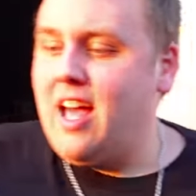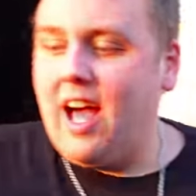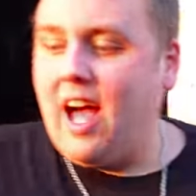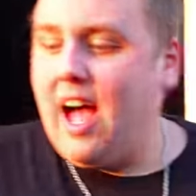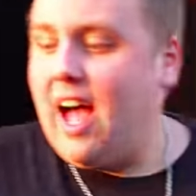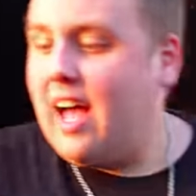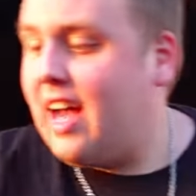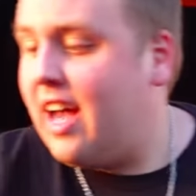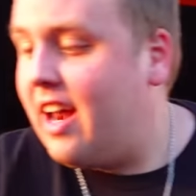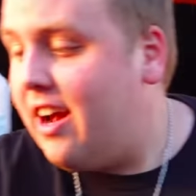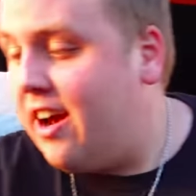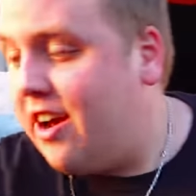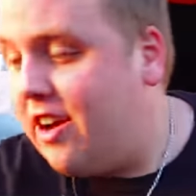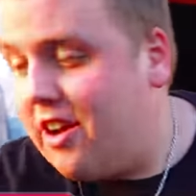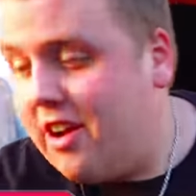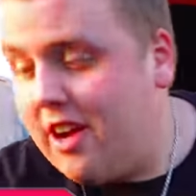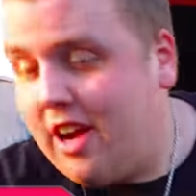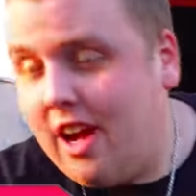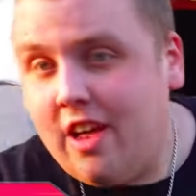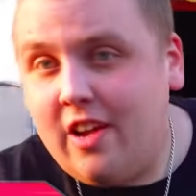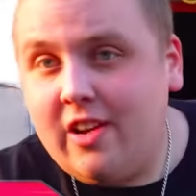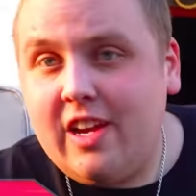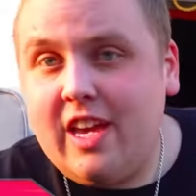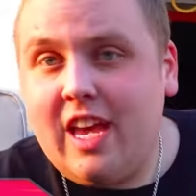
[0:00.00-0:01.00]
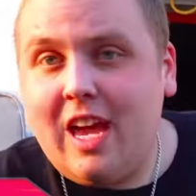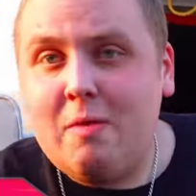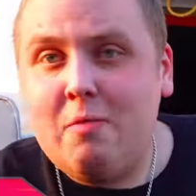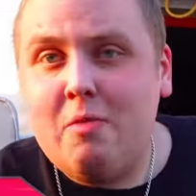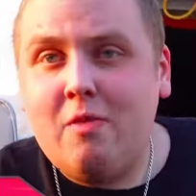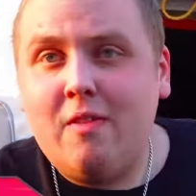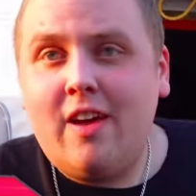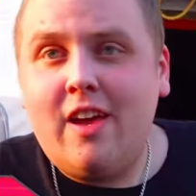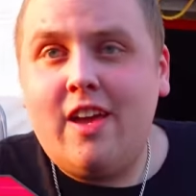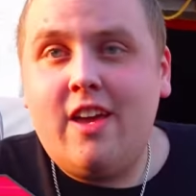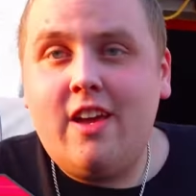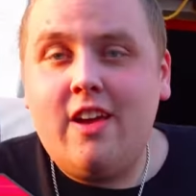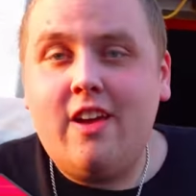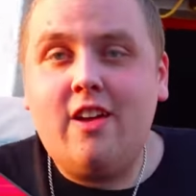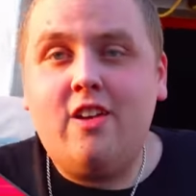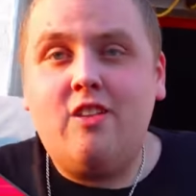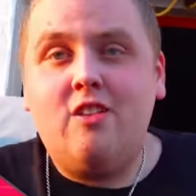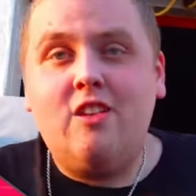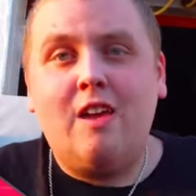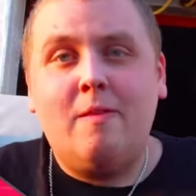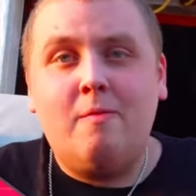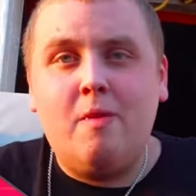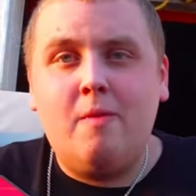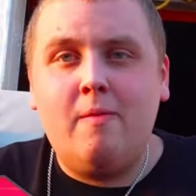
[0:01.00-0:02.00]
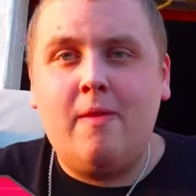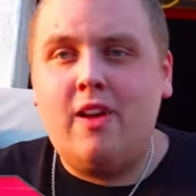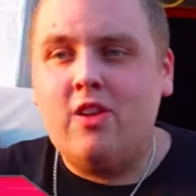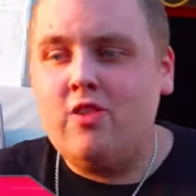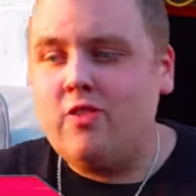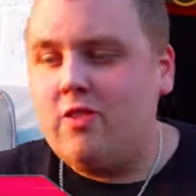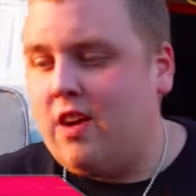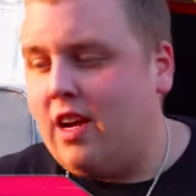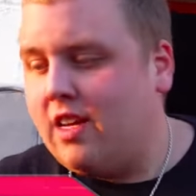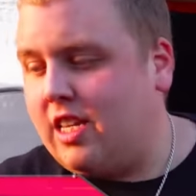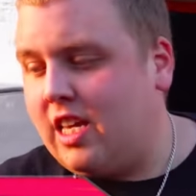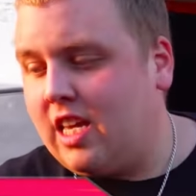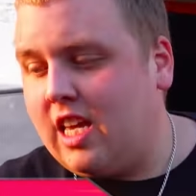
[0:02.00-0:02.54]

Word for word: I got a one hundred dollar camera right here. You give me my drugs,